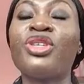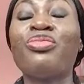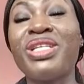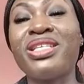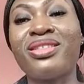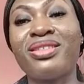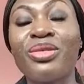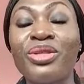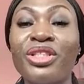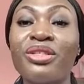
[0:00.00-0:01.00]
So
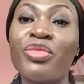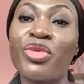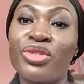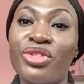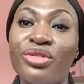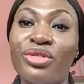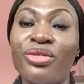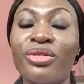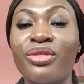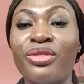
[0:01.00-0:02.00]
please don't take much.
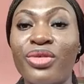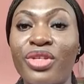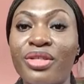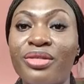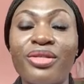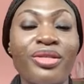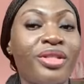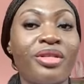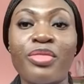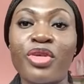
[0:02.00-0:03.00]
Okay,
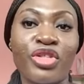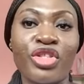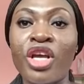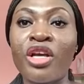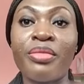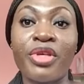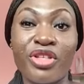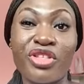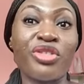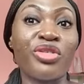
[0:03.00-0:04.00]
don't take much,
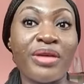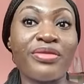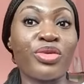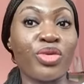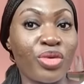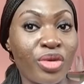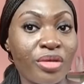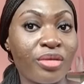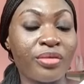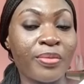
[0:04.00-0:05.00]
because you have to talk.